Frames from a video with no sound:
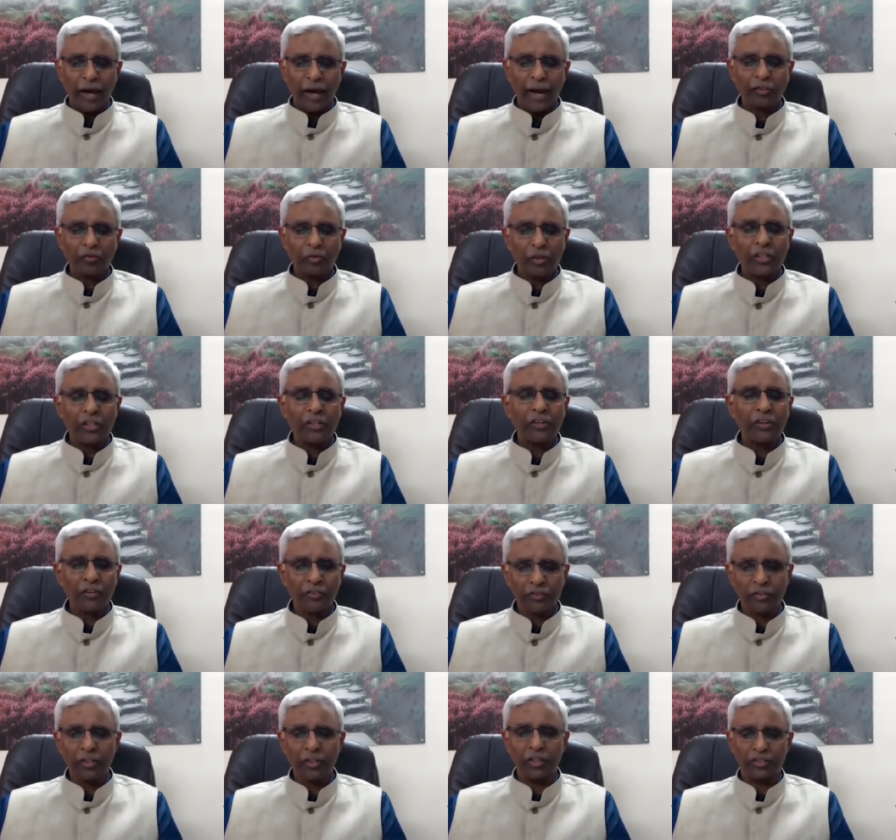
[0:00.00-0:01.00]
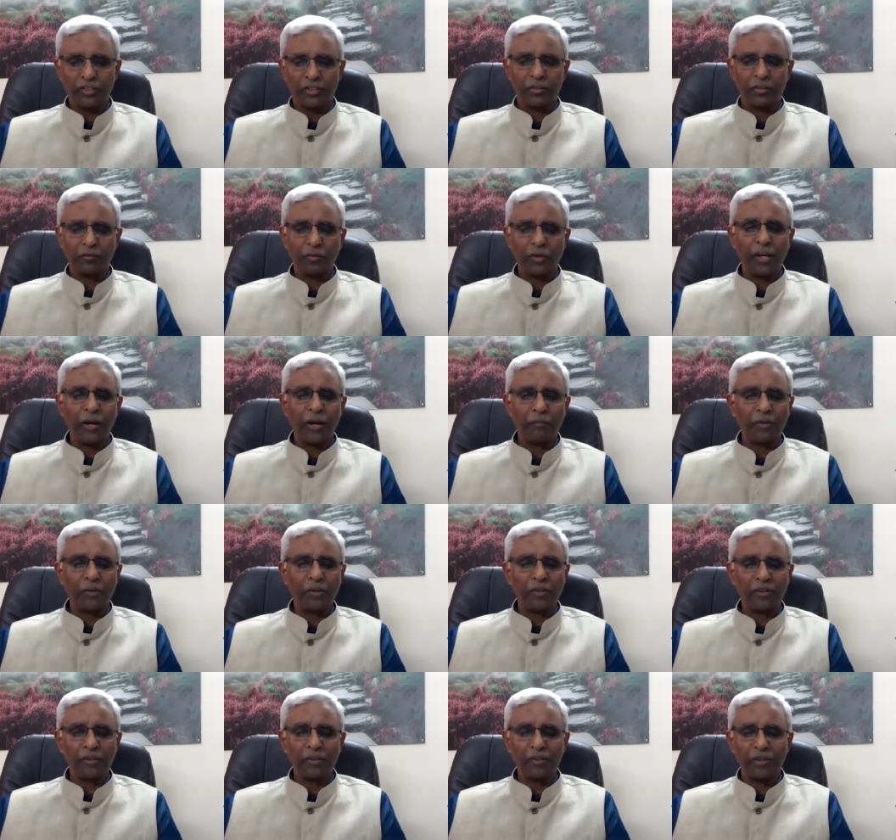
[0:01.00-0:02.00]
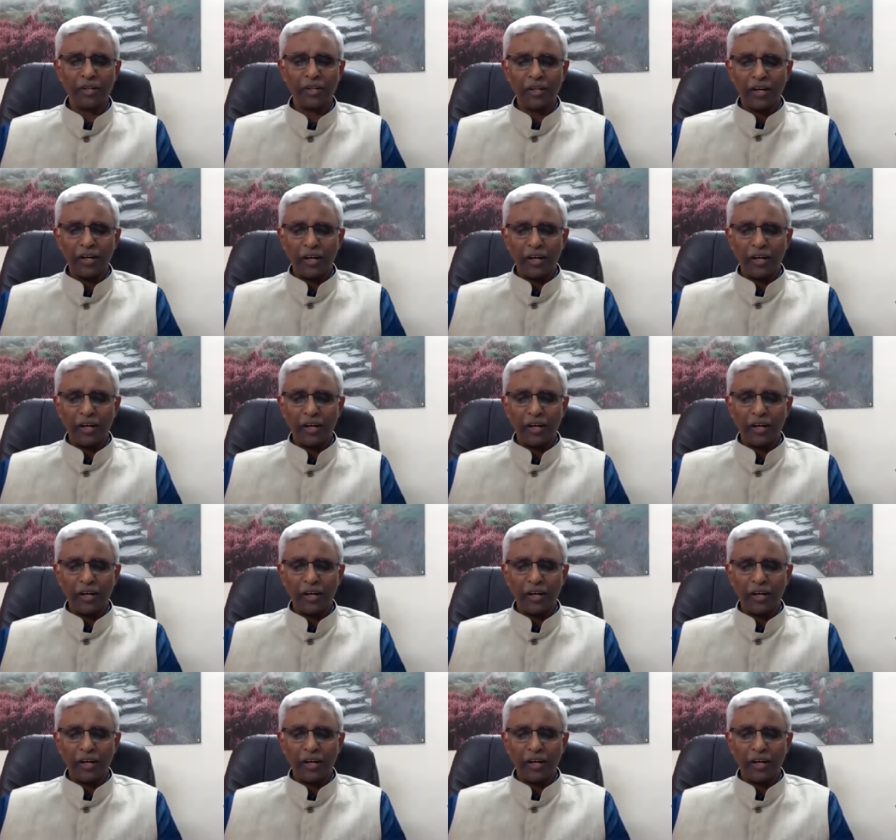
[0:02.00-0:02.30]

actually research. We have been